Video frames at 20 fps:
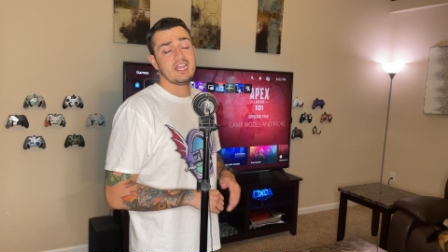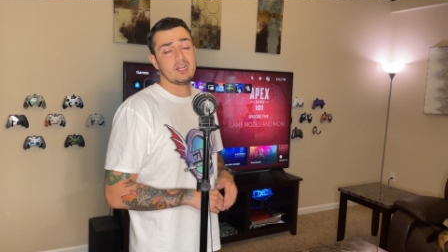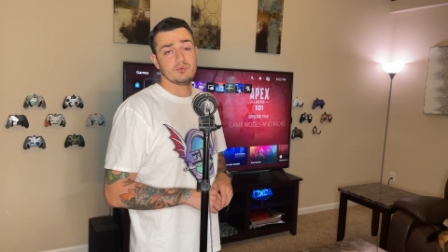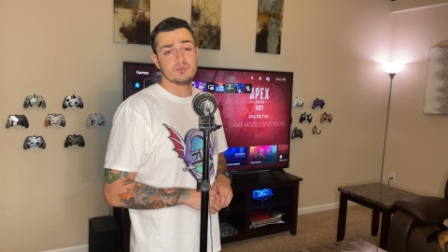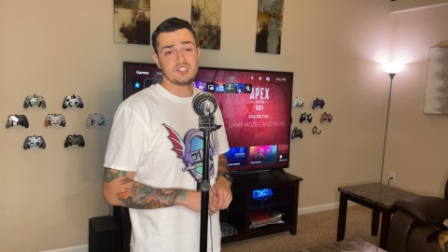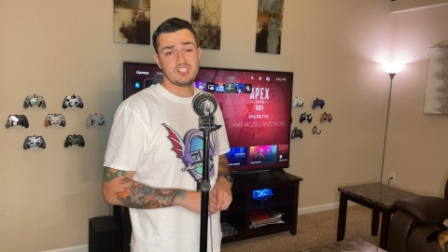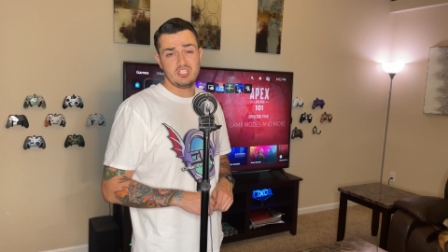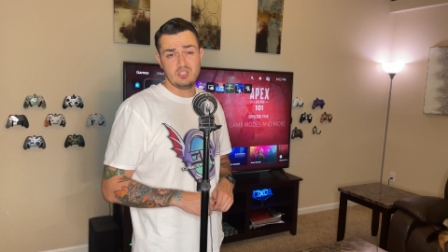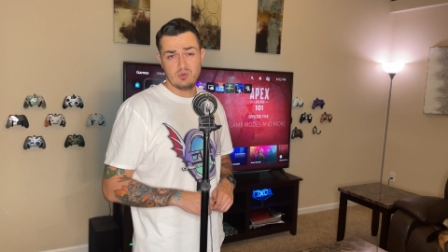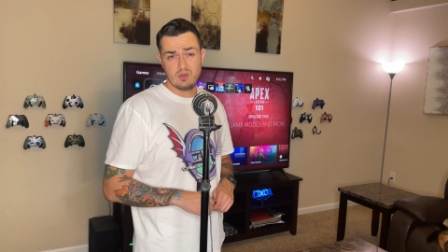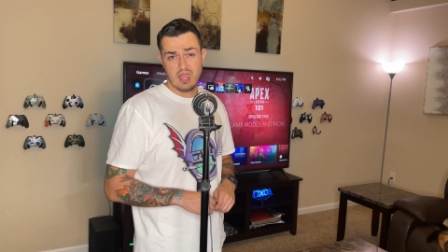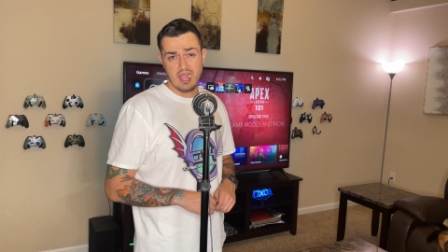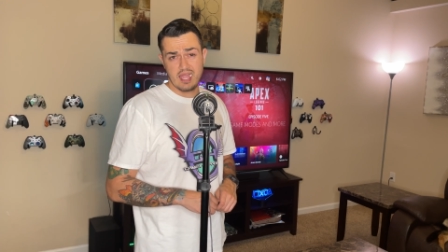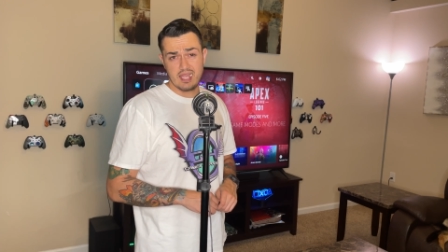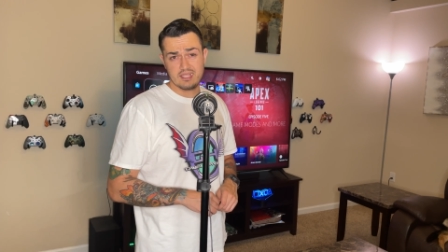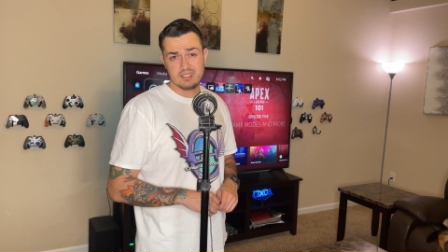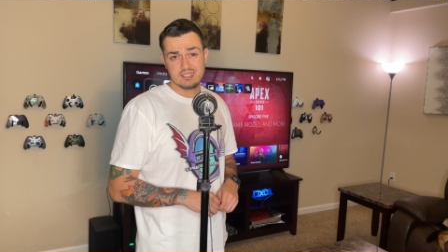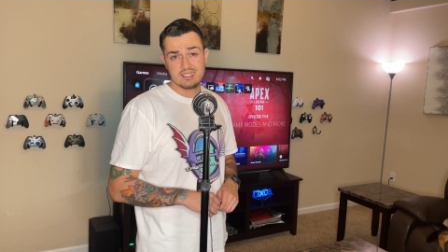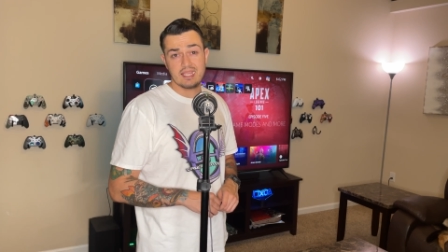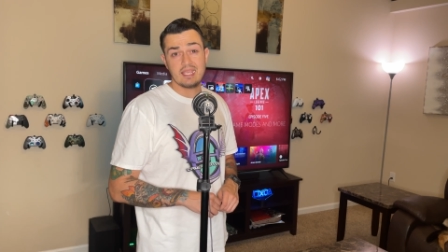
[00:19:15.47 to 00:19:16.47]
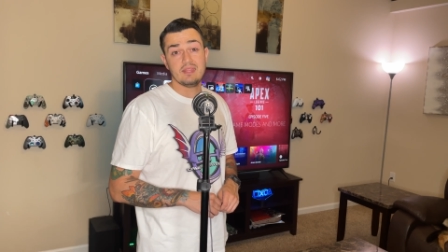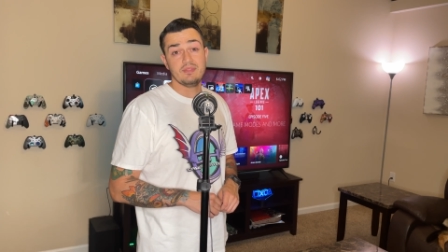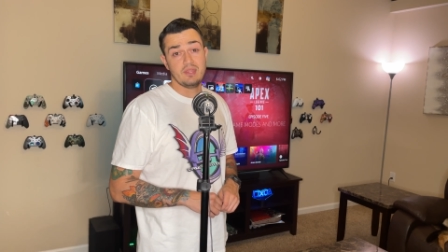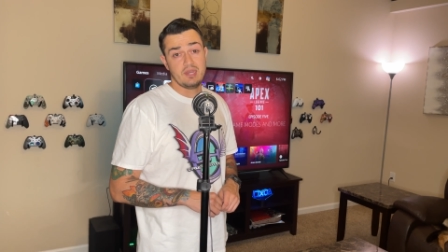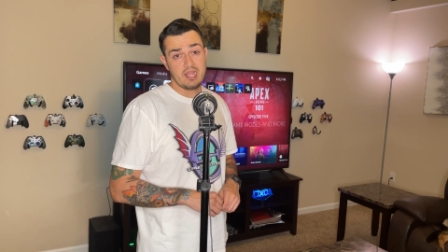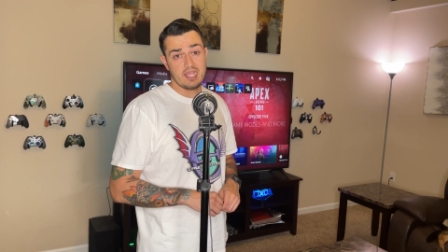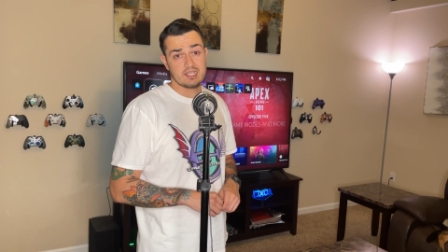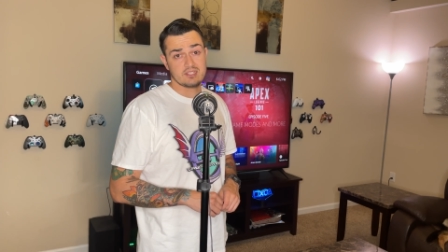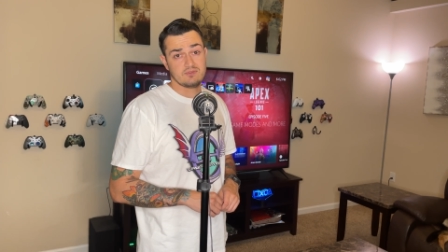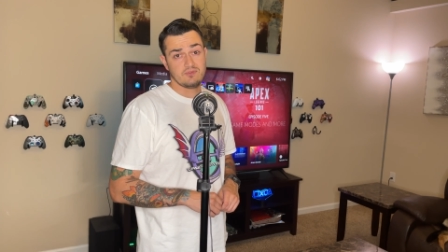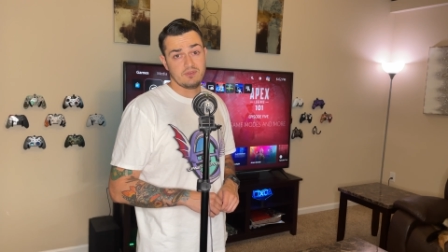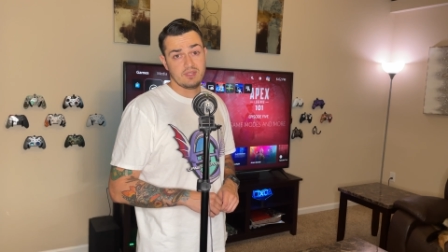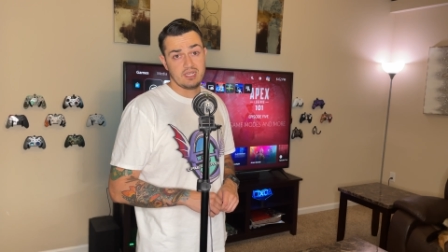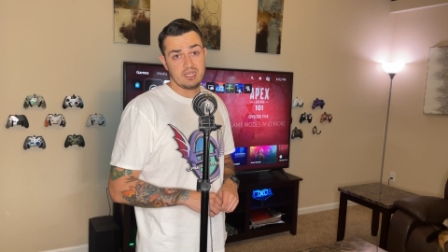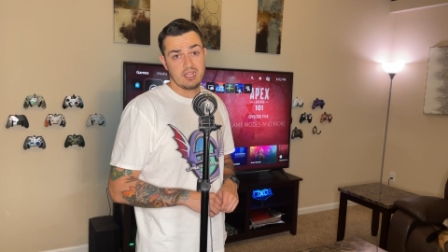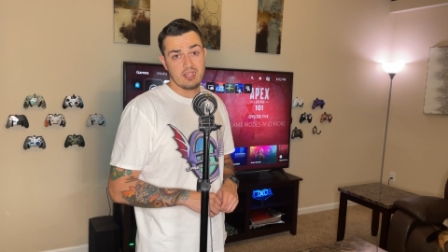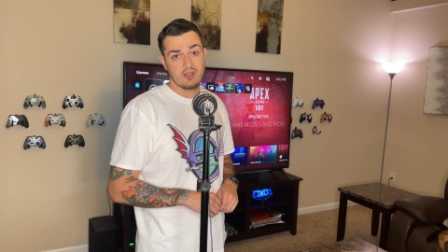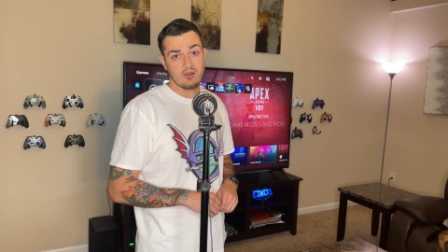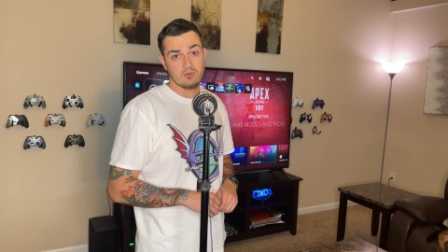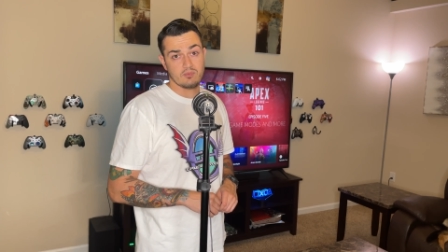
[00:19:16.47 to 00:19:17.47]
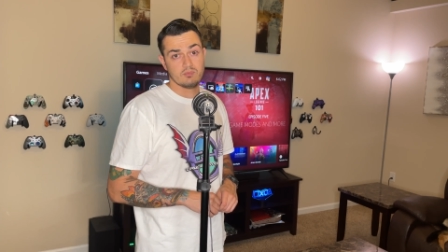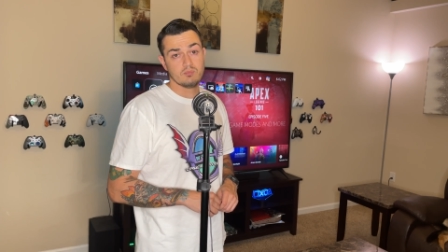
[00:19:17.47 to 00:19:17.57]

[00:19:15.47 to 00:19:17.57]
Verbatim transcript: and I will see you guys in the next video,